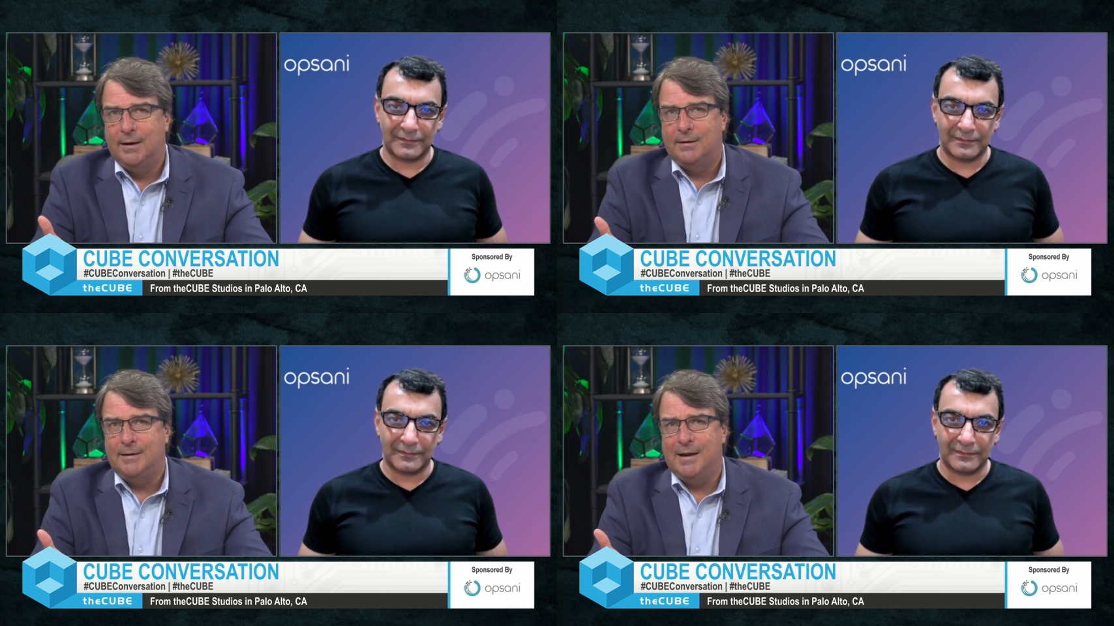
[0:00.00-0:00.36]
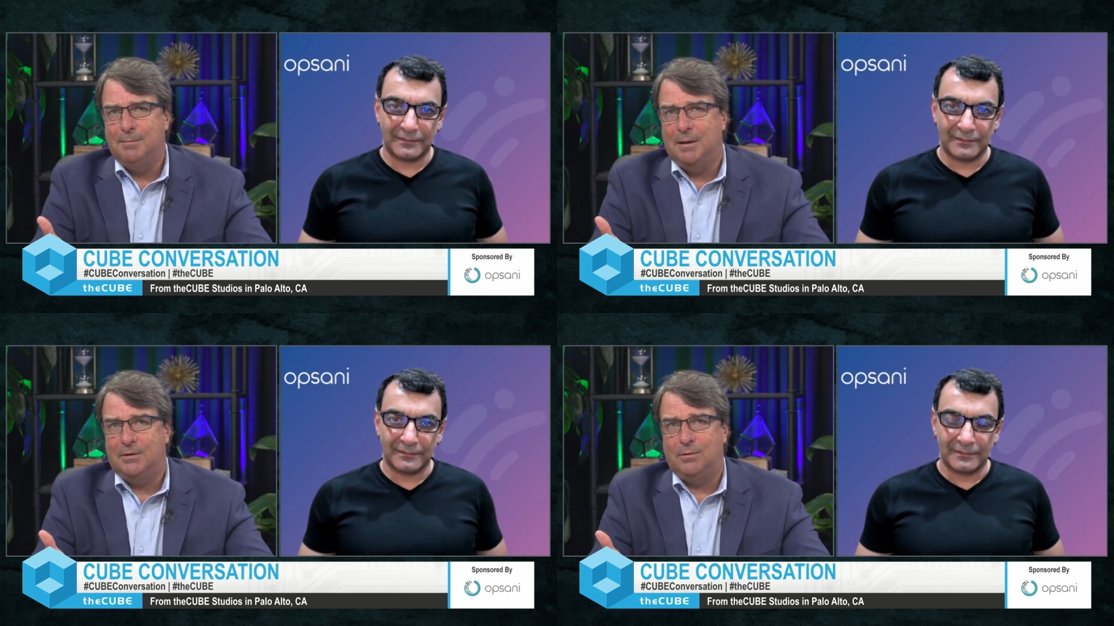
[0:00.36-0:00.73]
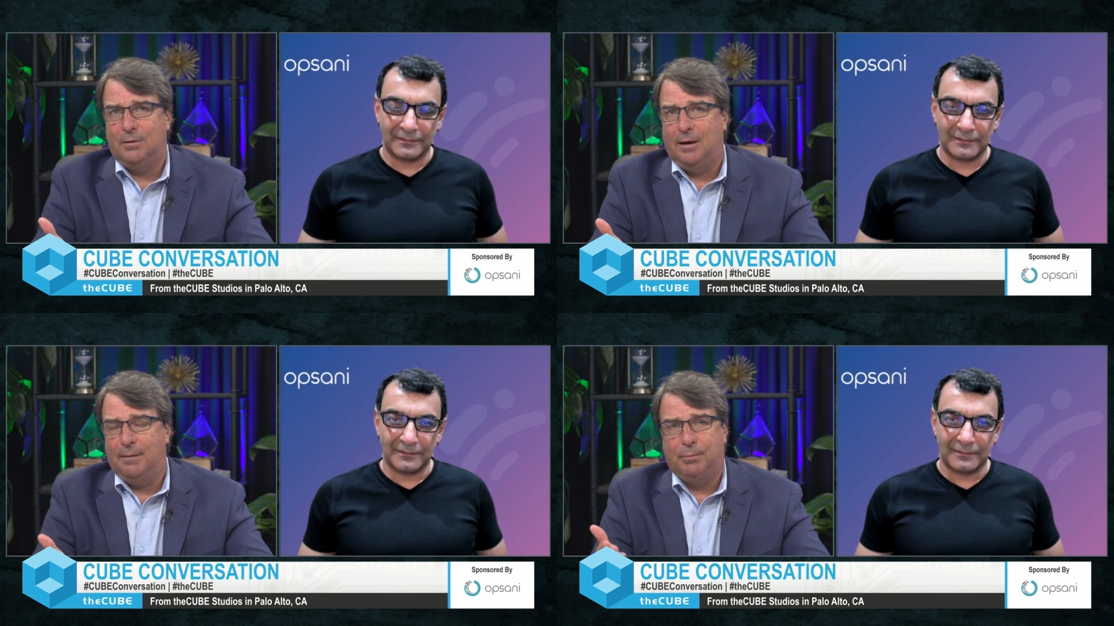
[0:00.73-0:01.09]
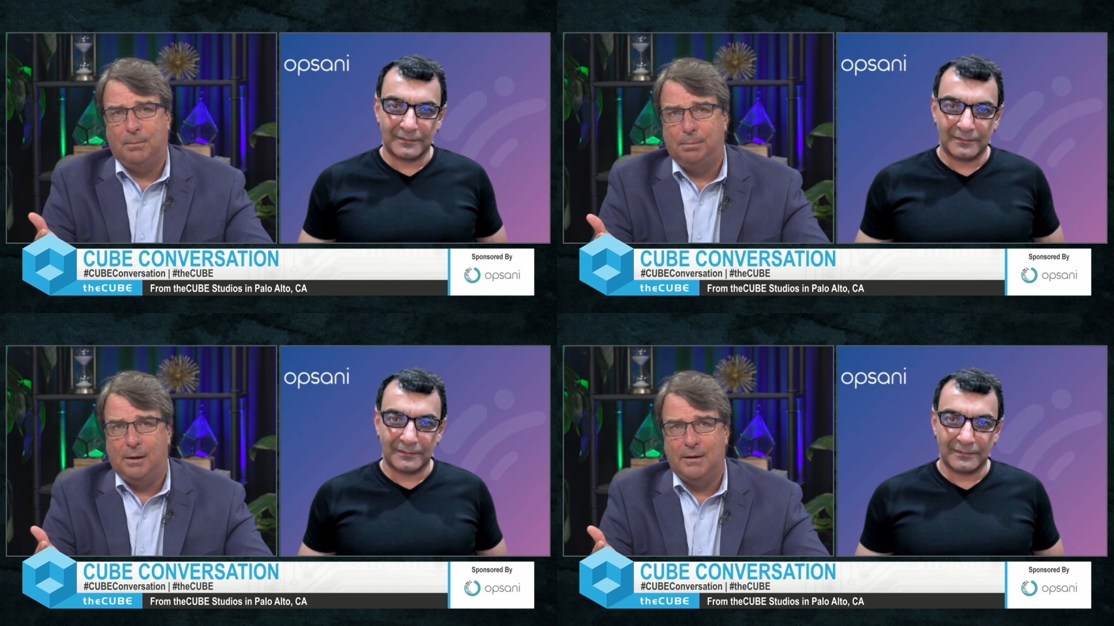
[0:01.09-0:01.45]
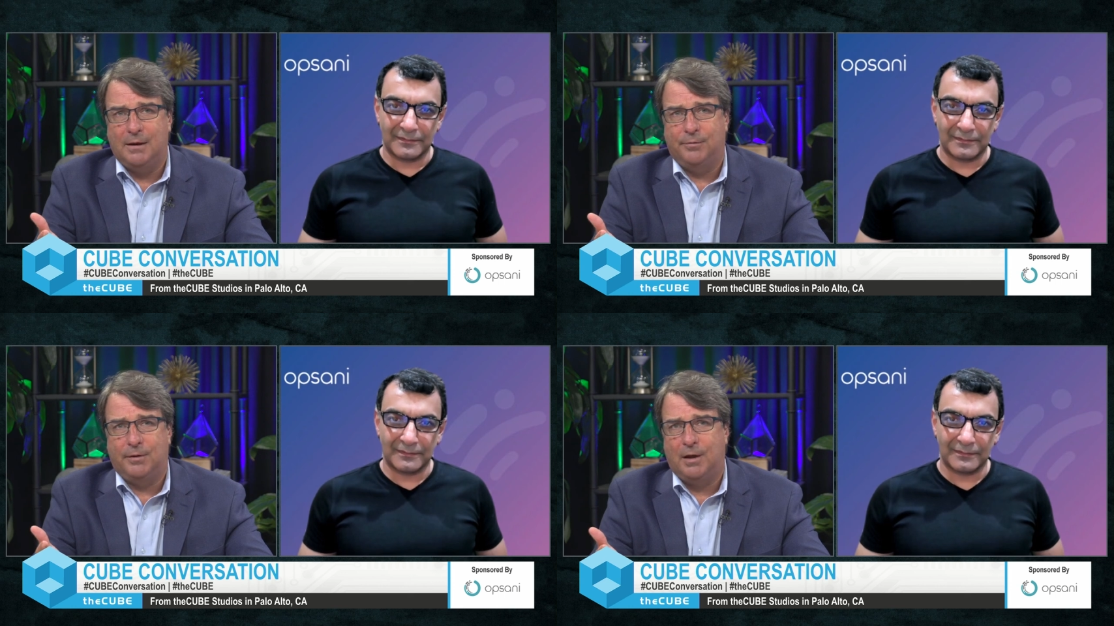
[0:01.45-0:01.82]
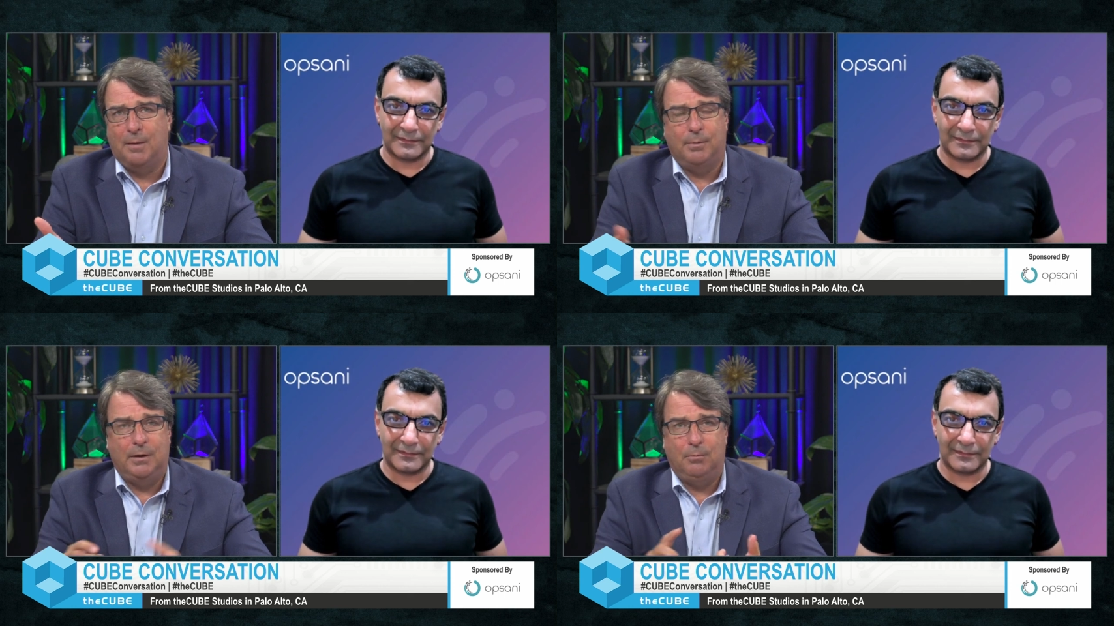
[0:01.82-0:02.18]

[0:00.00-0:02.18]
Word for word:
Speaker 1: Take a minute to uh, put a plug in for the company.